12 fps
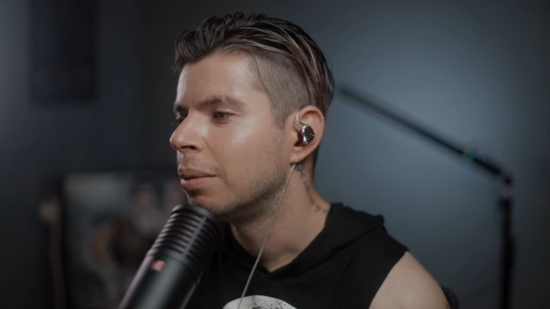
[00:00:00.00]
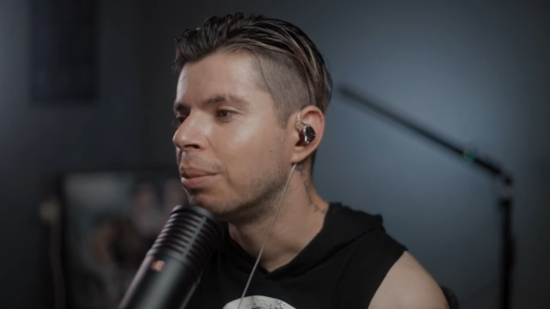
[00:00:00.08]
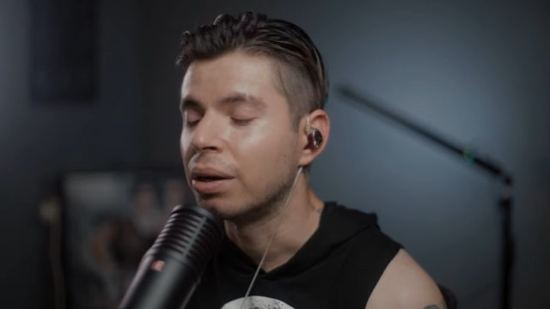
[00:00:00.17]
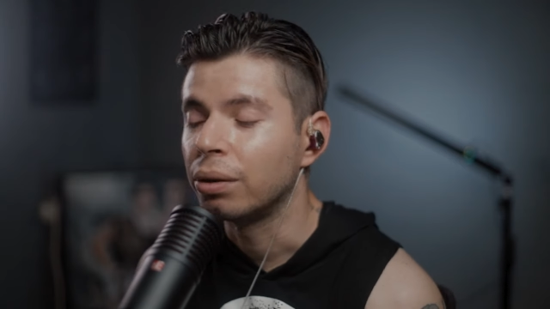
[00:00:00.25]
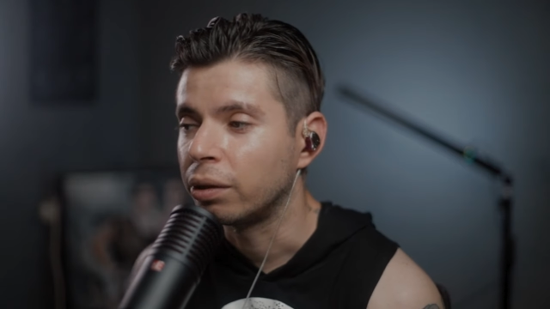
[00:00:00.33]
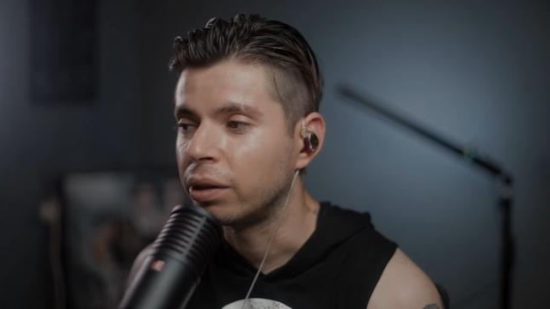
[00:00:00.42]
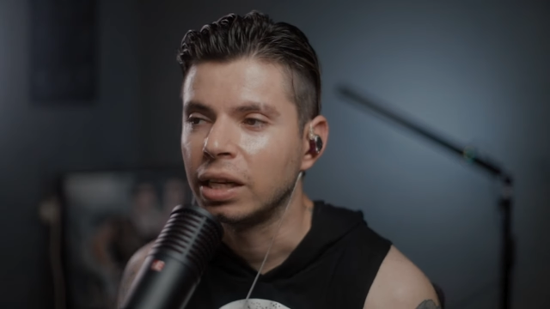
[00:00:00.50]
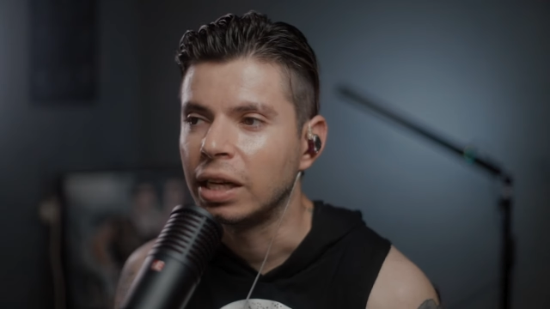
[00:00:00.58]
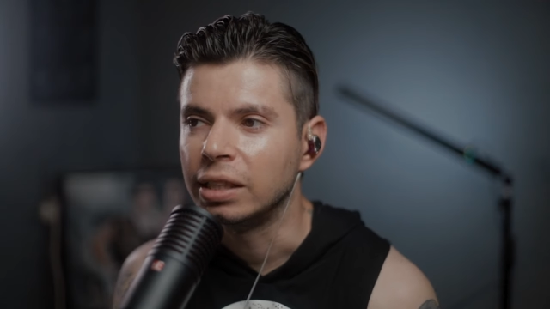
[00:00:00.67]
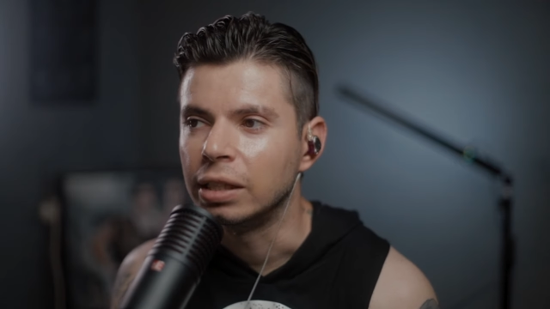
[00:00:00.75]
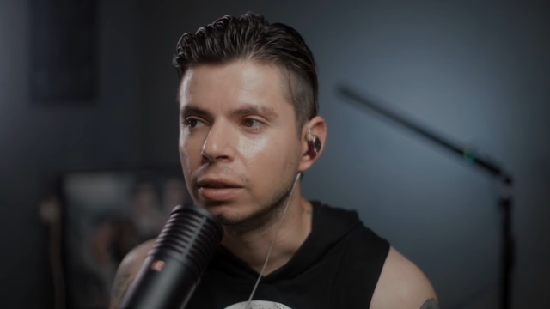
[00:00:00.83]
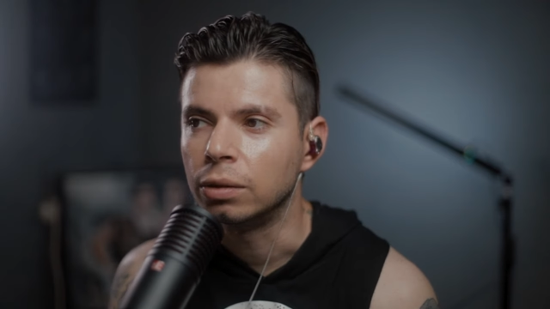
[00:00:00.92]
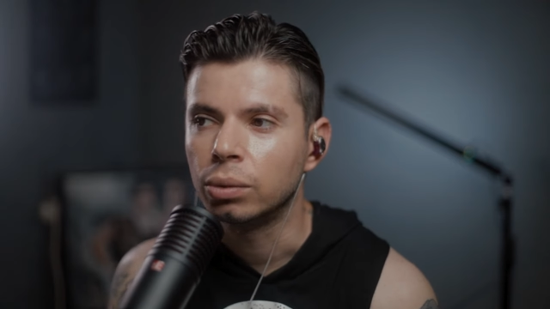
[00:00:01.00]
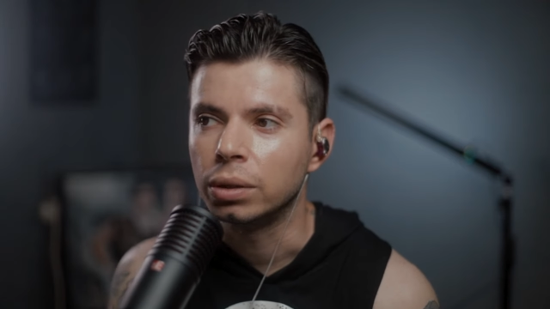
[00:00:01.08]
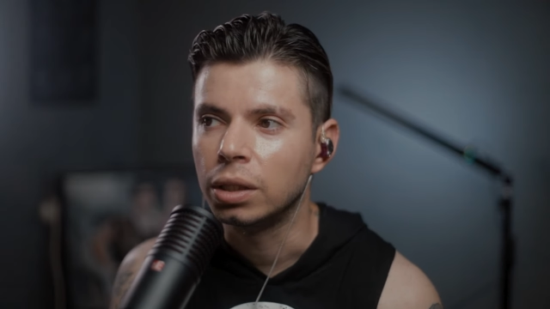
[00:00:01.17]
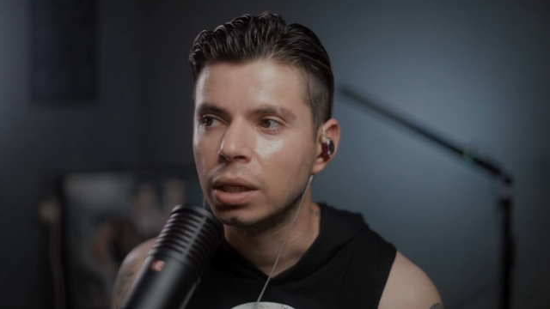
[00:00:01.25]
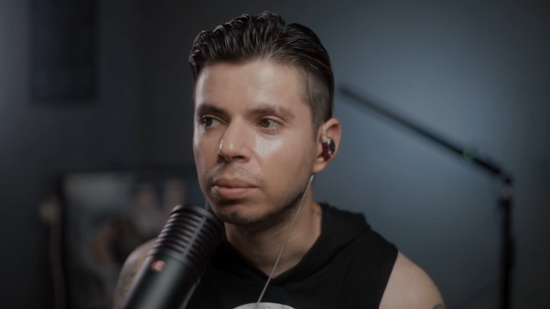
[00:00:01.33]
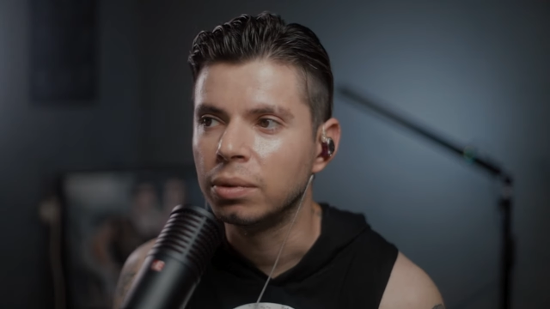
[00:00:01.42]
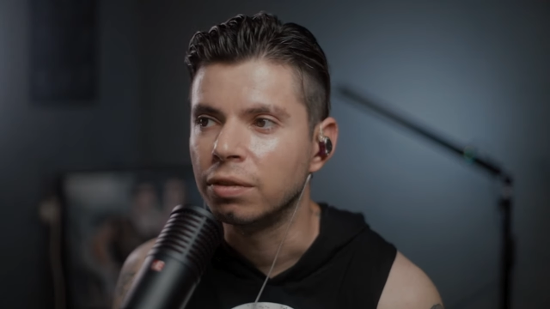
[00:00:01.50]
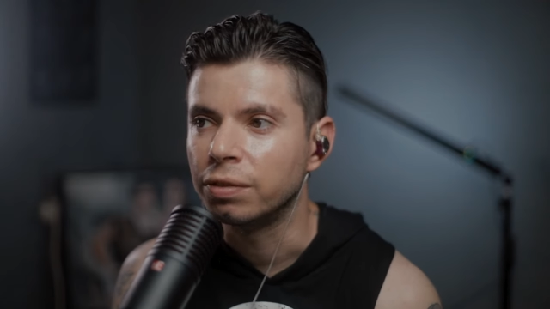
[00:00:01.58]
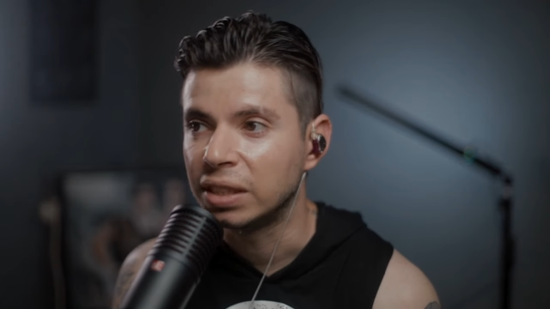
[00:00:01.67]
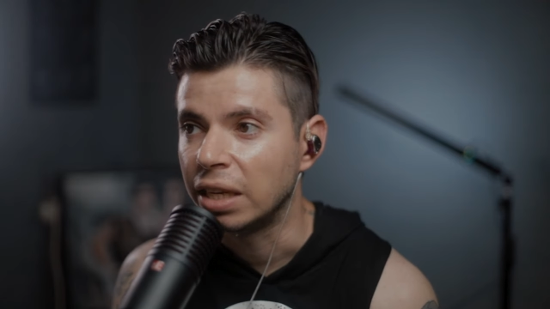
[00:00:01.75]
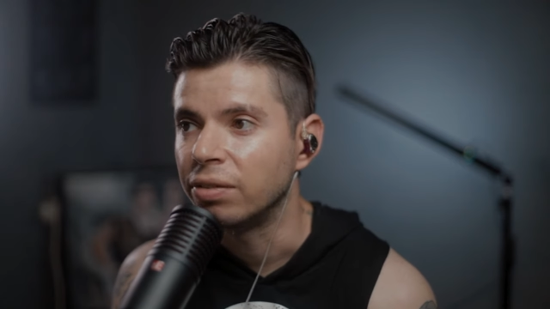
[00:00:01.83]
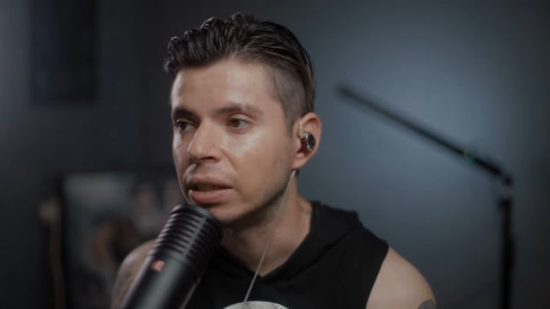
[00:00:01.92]
but I don't think I did a good job of
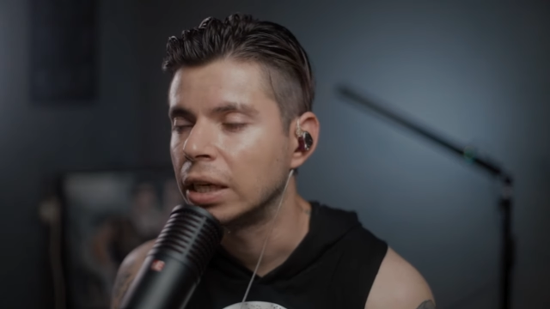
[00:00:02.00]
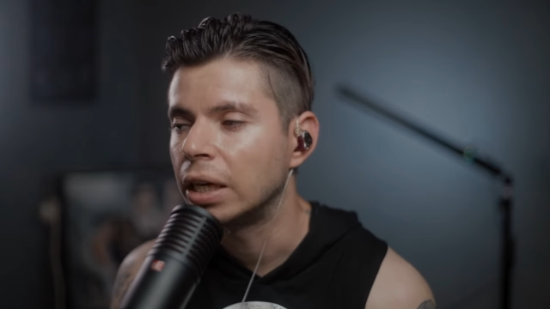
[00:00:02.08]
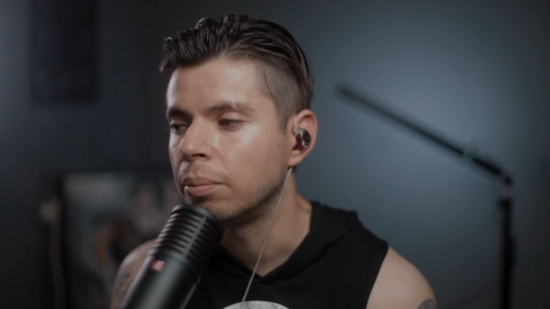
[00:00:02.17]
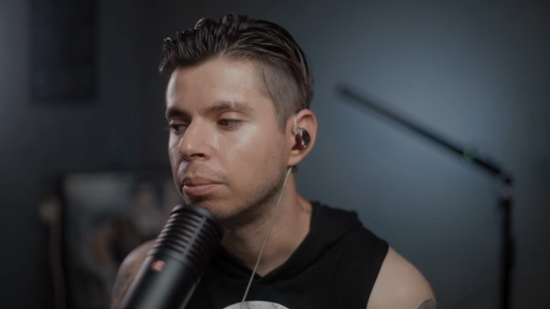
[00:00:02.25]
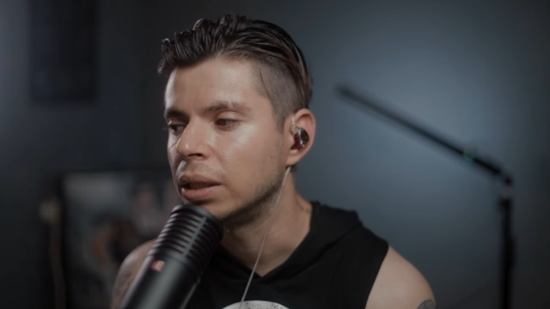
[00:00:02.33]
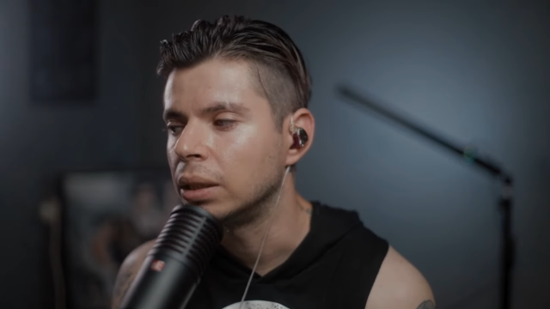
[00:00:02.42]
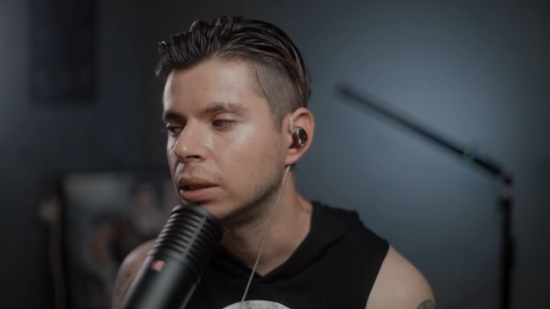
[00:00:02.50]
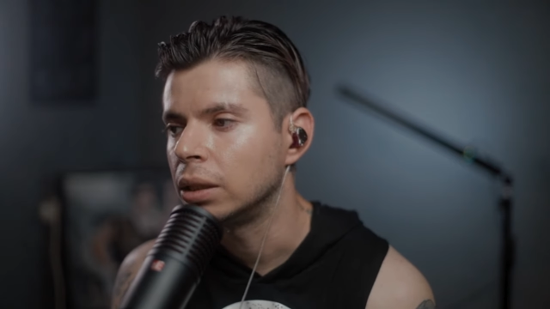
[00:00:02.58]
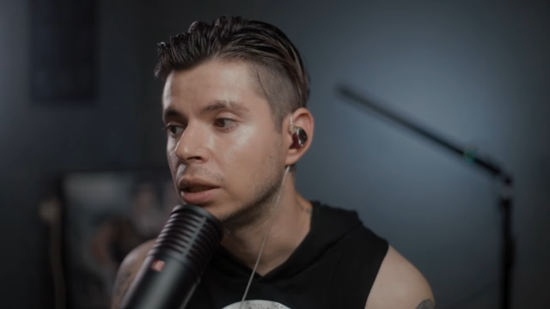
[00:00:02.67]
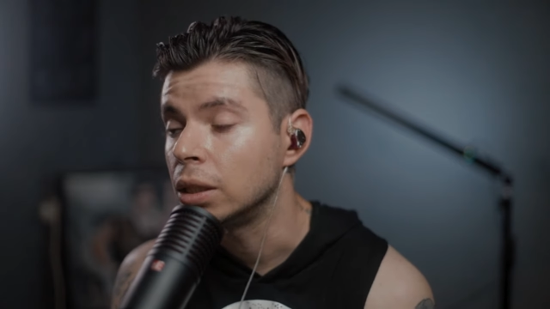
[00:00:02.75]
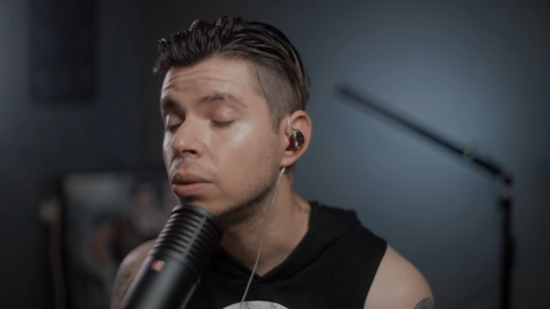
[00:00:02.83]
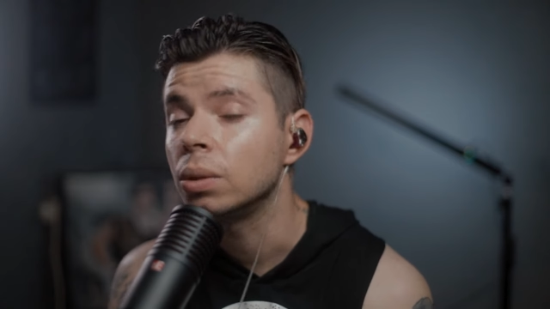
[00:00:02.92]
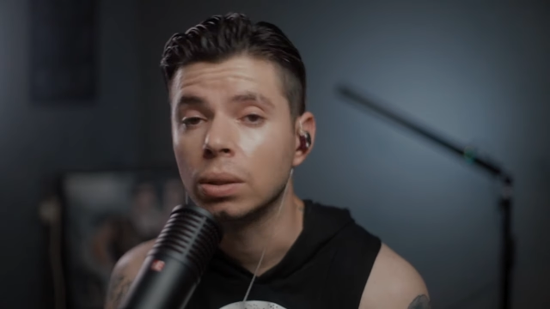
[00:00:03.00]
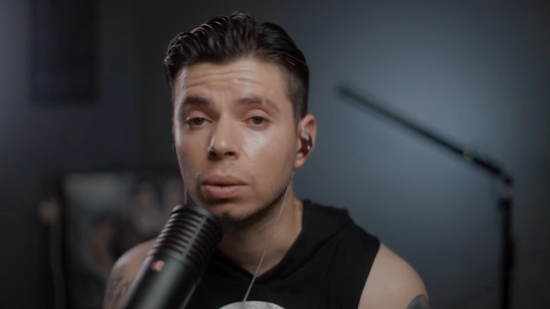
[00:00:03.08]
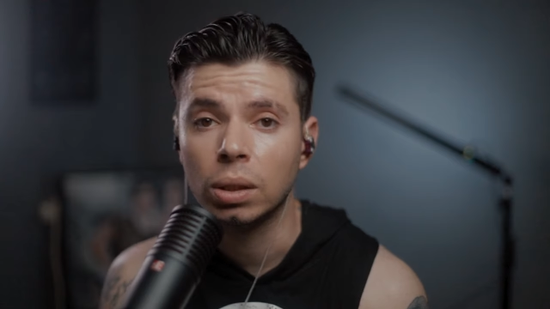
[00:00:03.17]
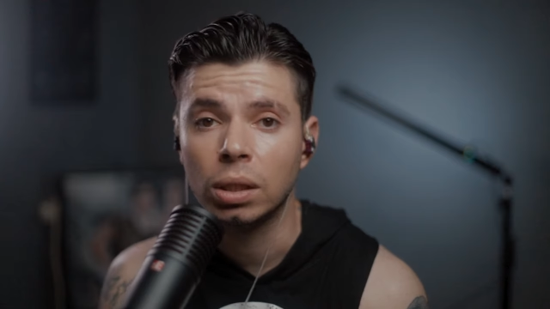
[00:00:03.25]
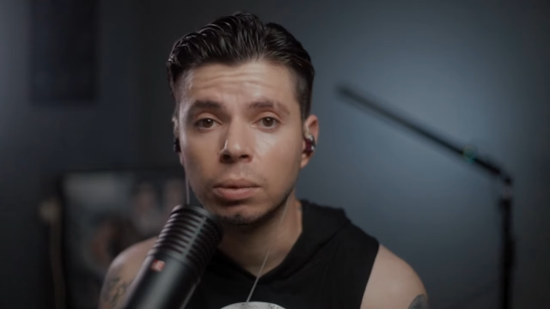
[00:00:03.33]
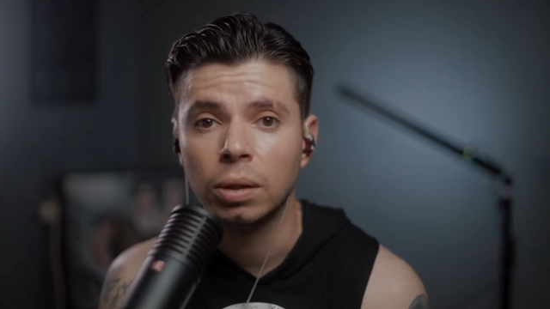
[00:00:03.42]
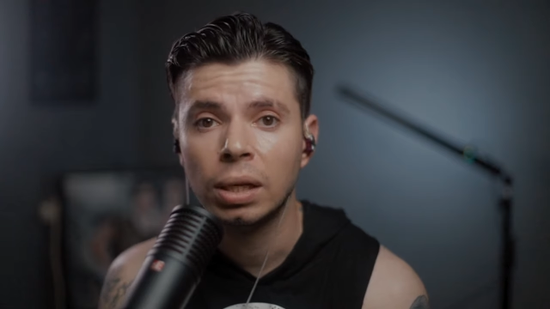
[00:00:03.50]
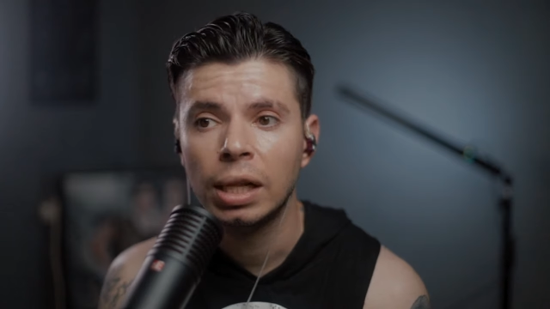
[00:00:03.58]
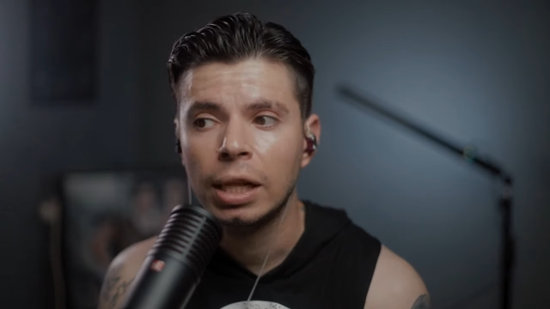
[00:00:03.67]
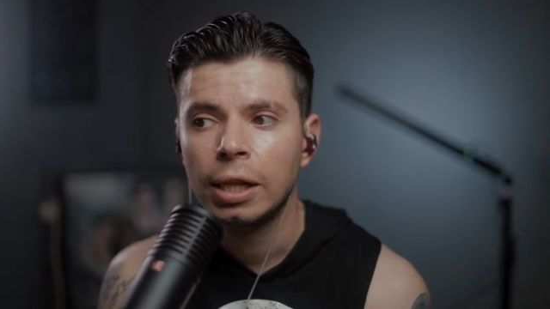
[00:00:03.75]
saving time, but this was incredible.